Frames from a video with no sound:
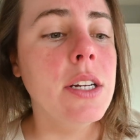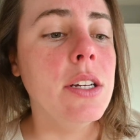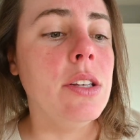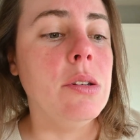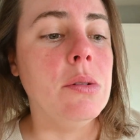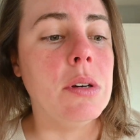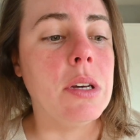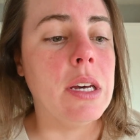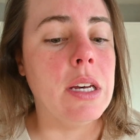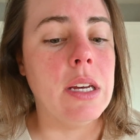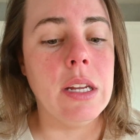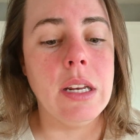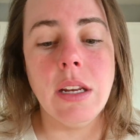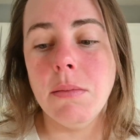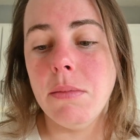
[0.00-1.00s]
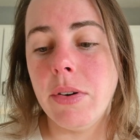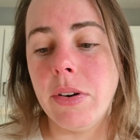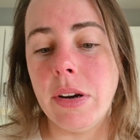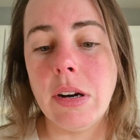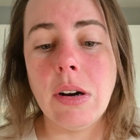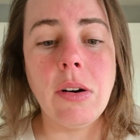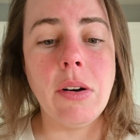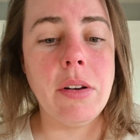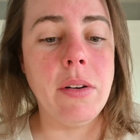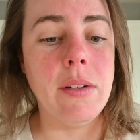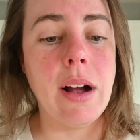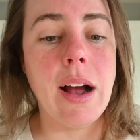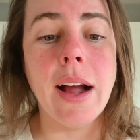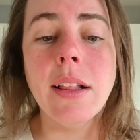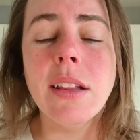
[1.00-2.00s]
You can put it on your
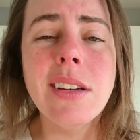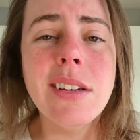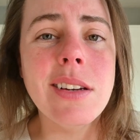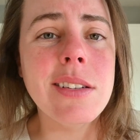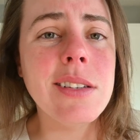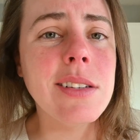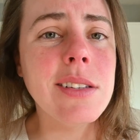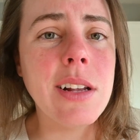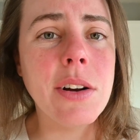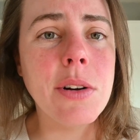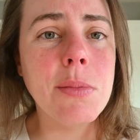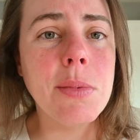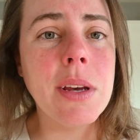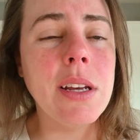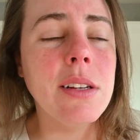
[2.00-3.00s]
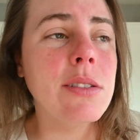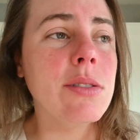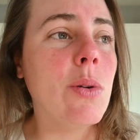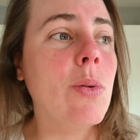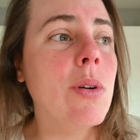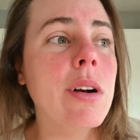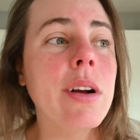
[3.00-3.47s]
island as a centerpiece, or,